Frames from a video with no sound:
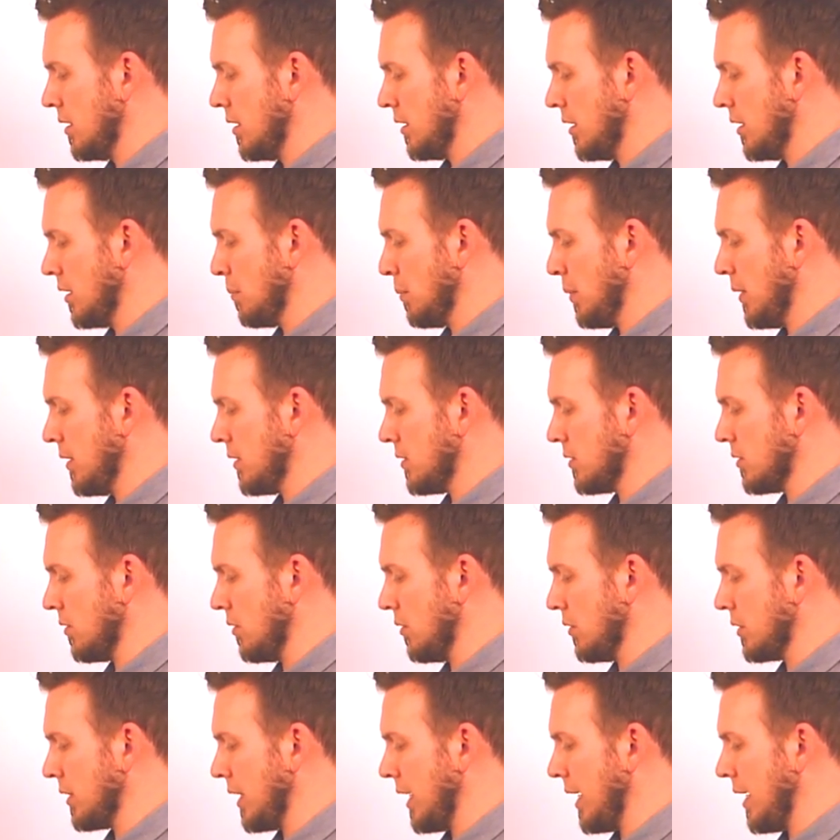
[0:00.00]
your
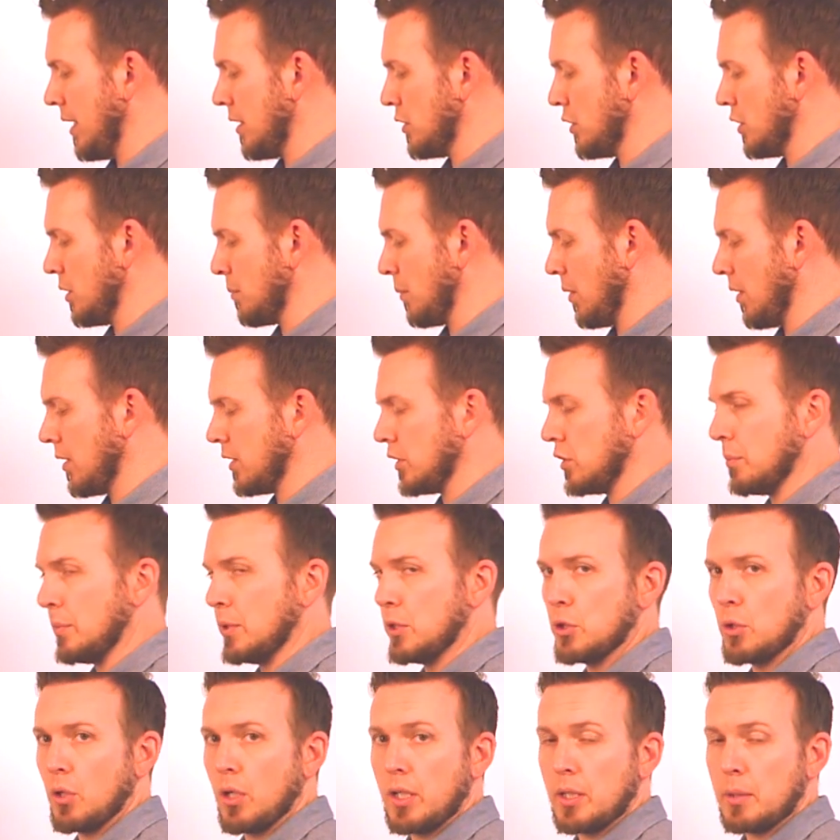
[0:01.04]
pencil, your hands, your marks. You'll be
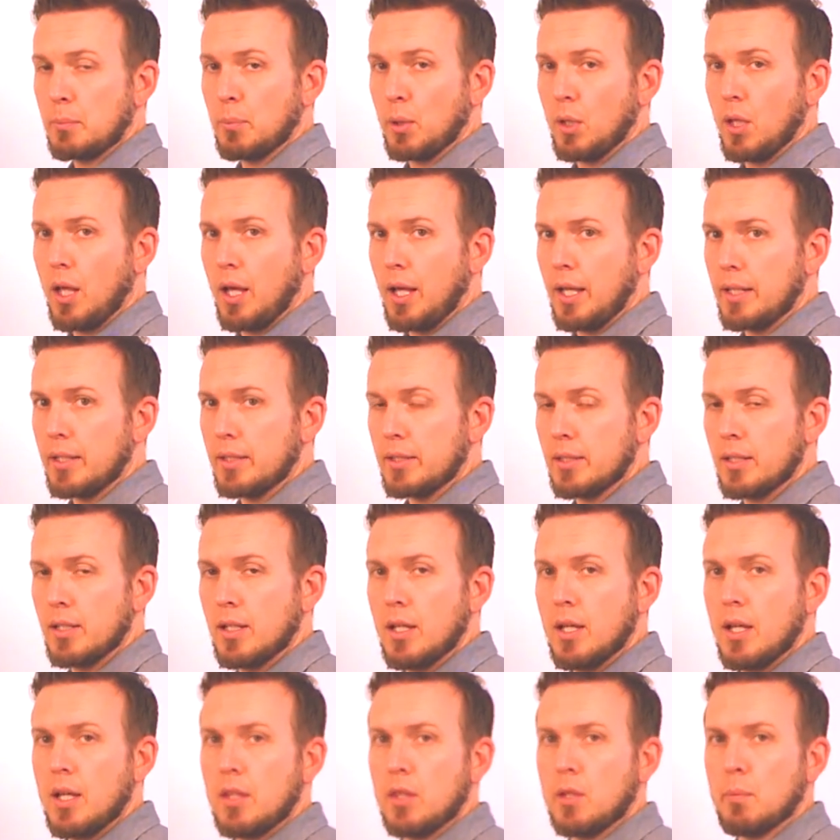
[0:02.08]
drawing blind.
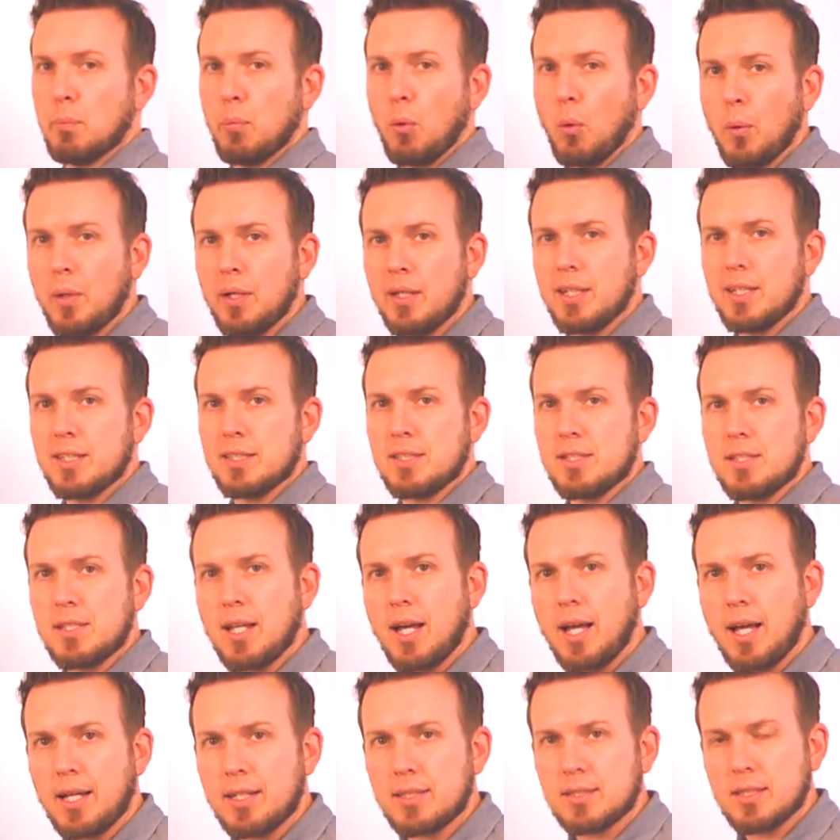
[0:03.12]
The point is
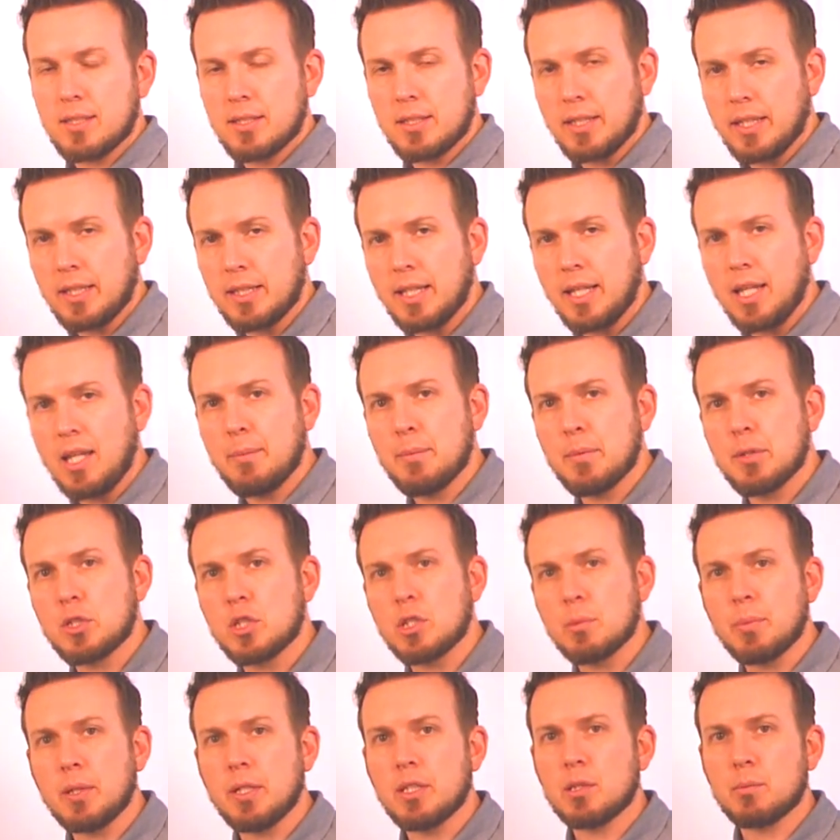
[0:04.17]
not to get the image
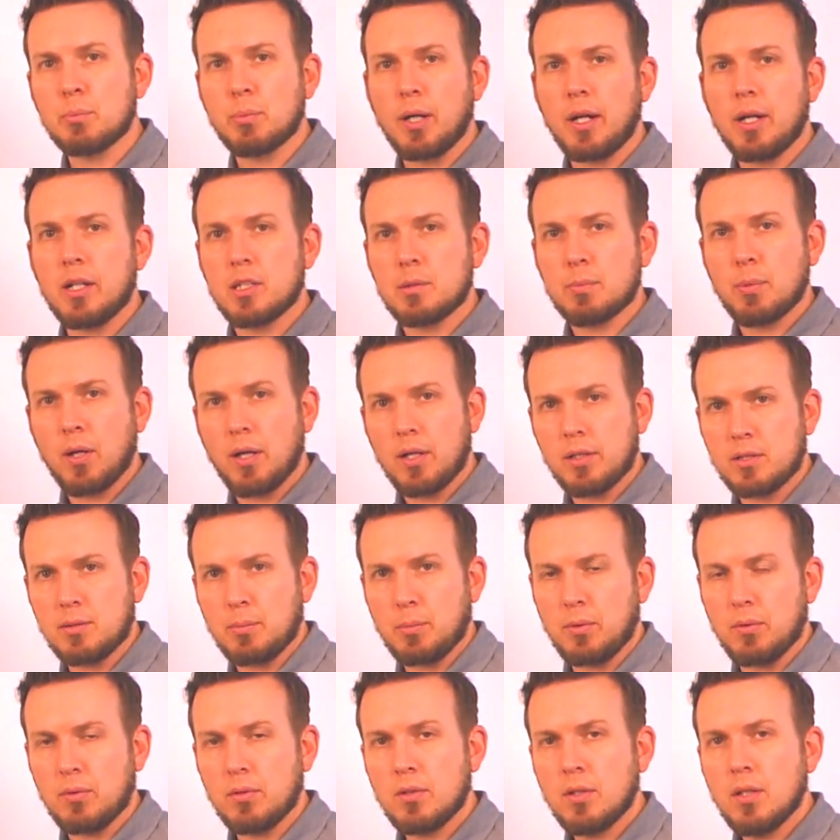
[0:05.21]
to be as bright as
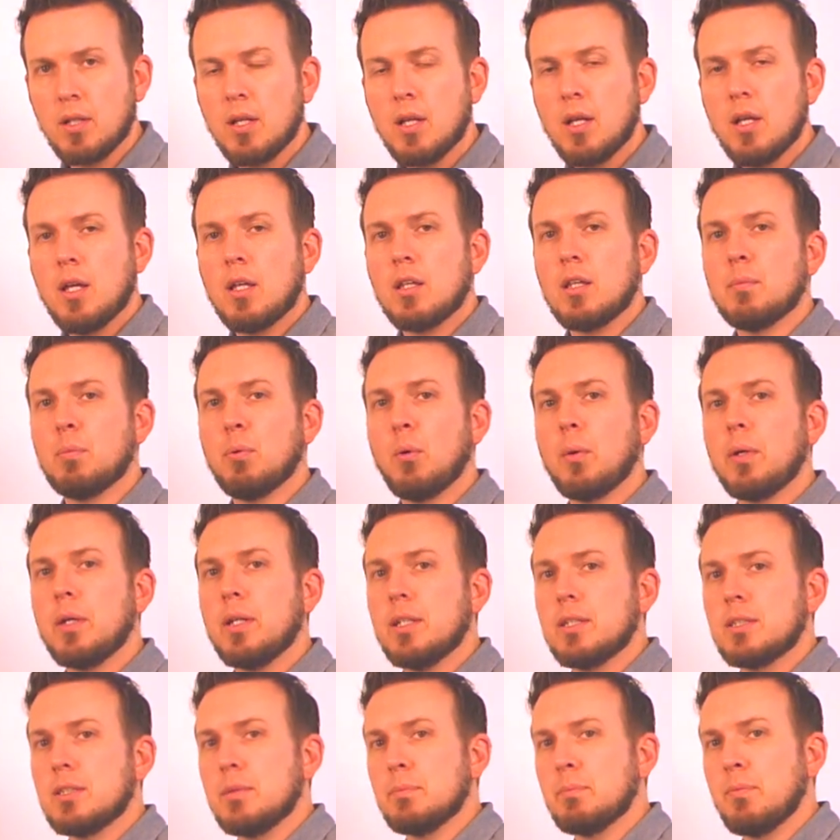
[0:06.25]
possible. The
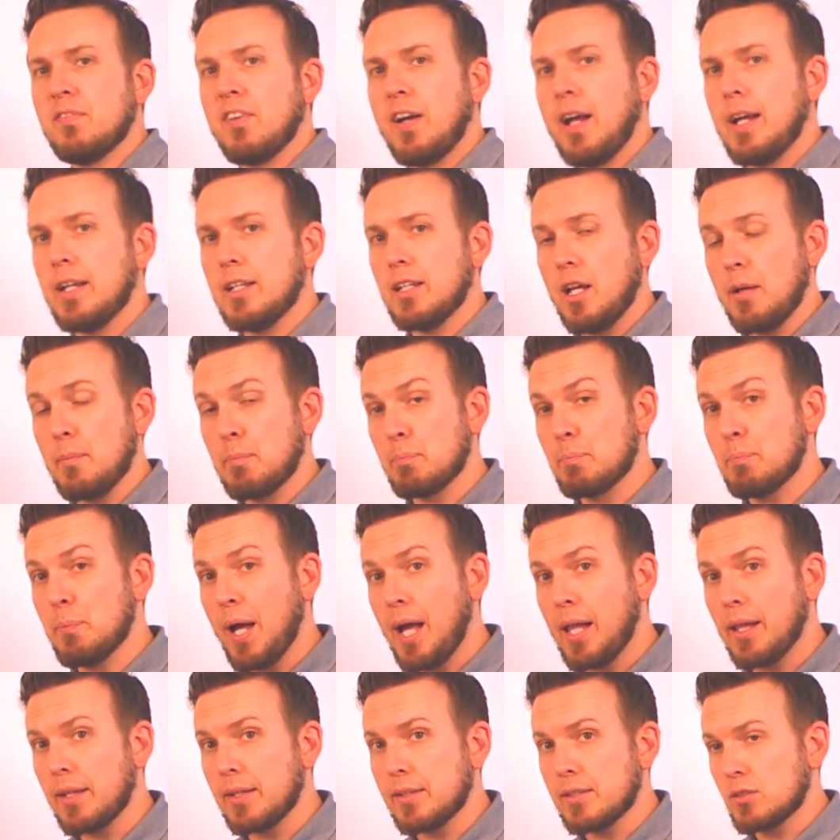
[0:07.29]
point is to find a
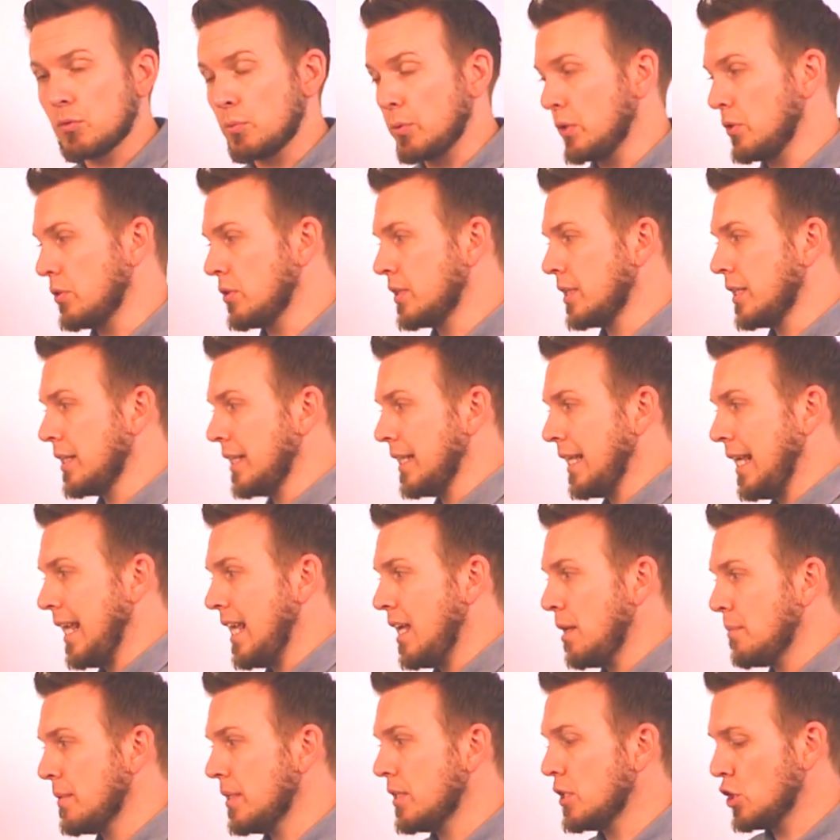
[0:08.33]
balance where you see the
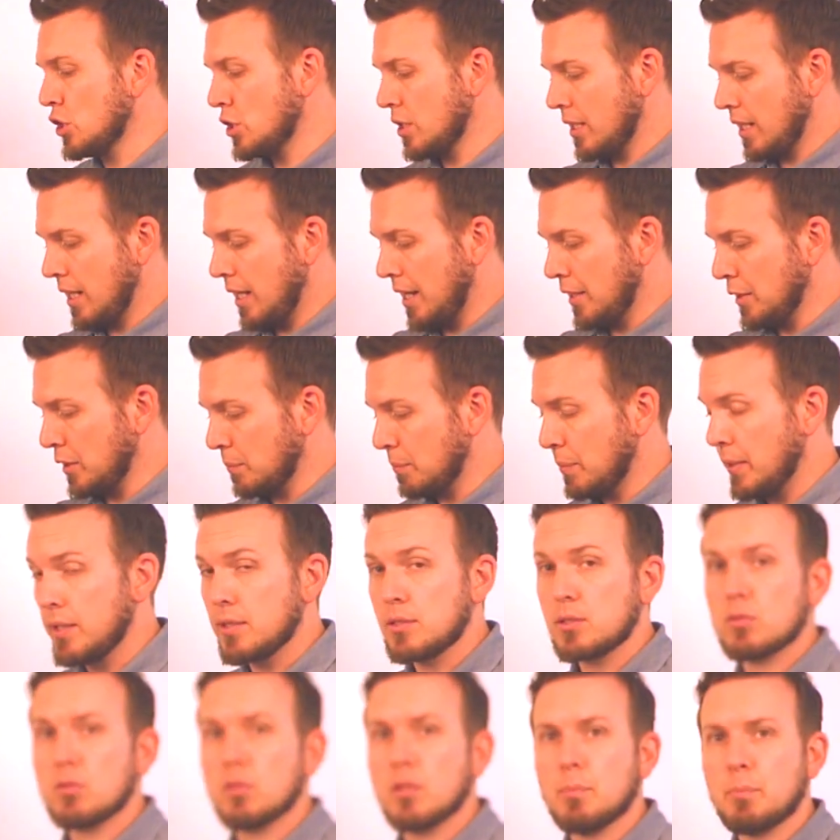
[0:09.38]
image and your
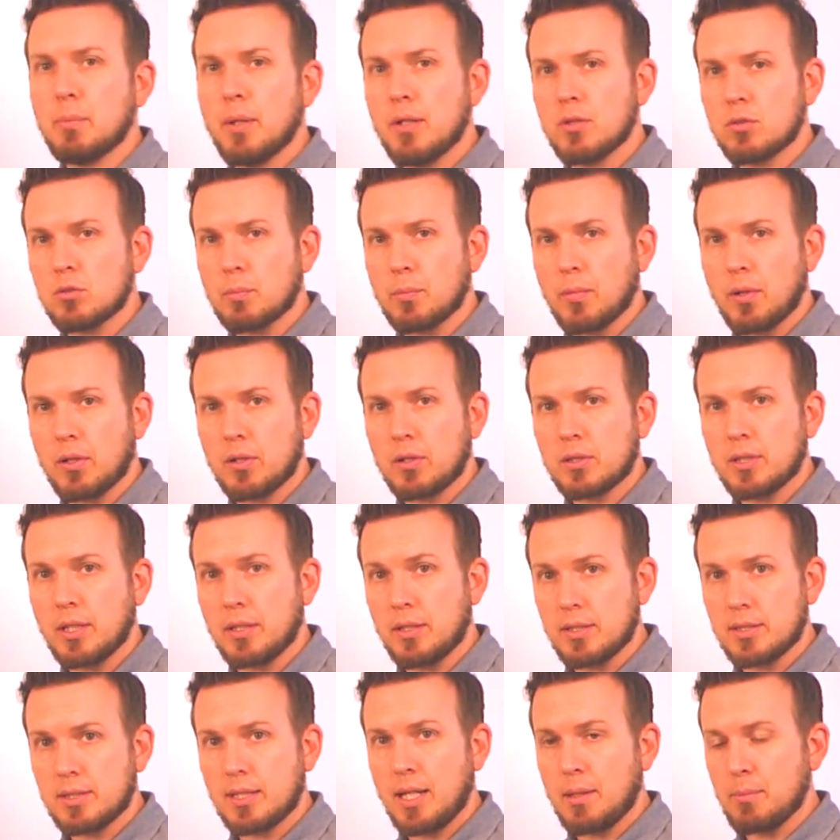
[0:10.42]
pencil and pencil marks at
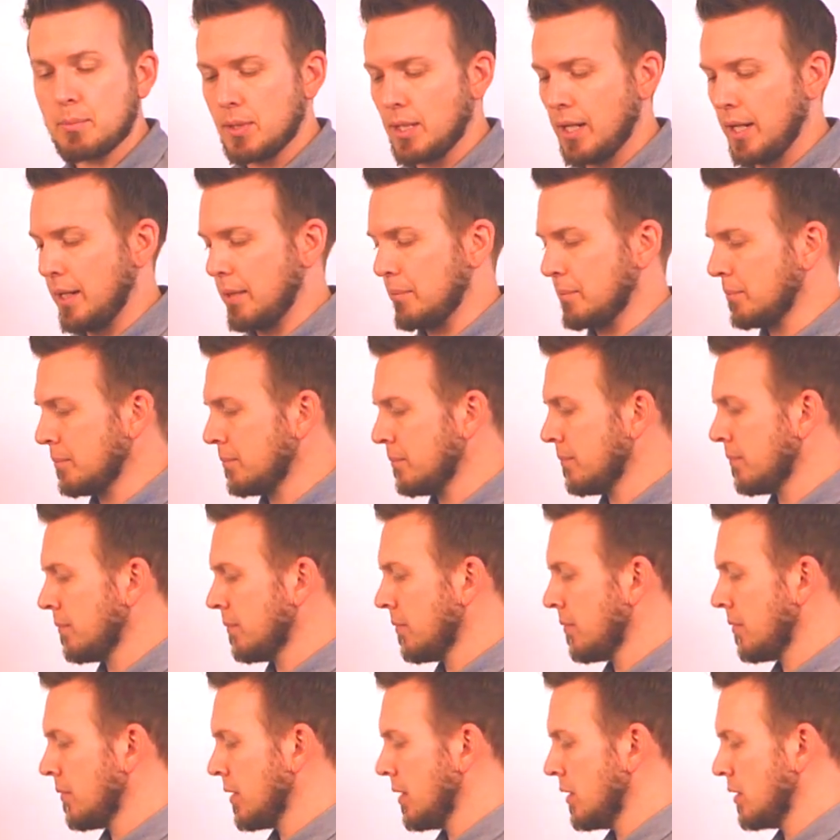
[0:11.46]
the same time.
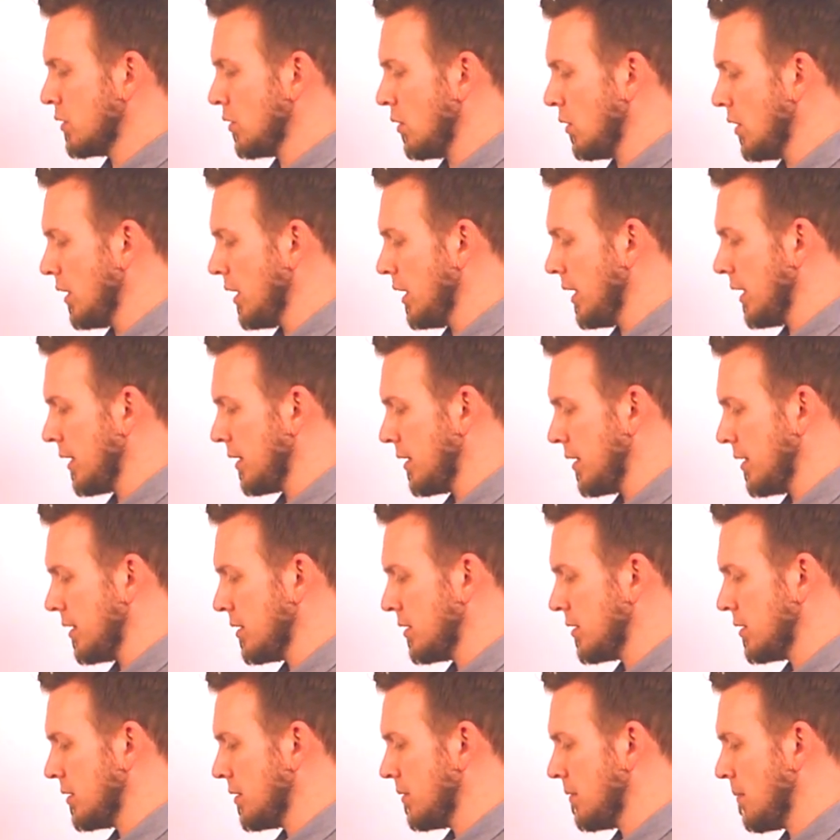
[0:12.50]
So looking at
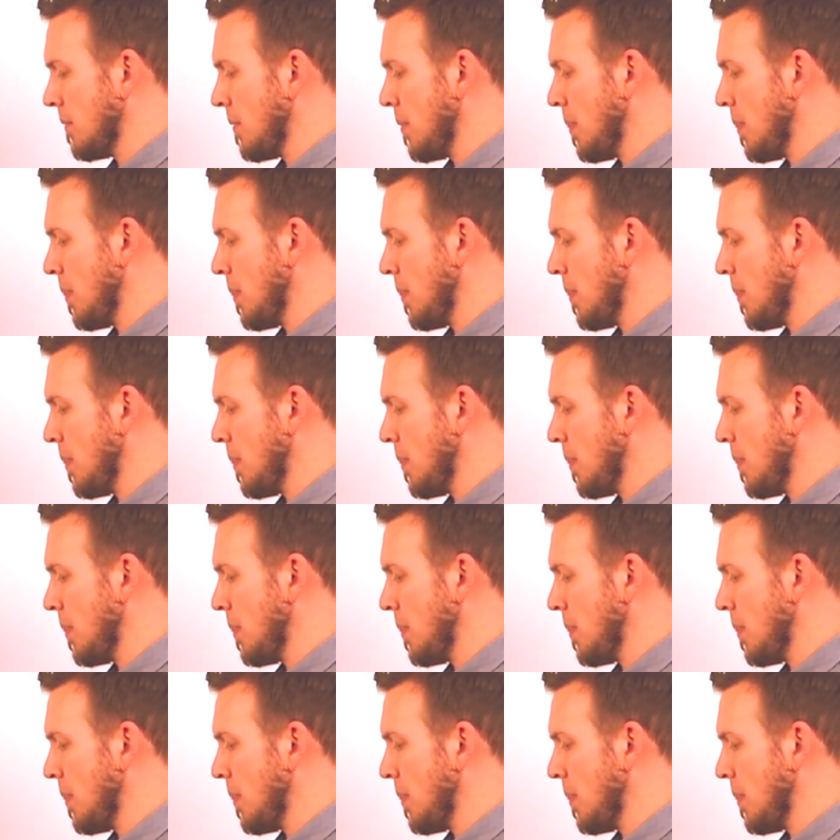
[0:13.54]
this,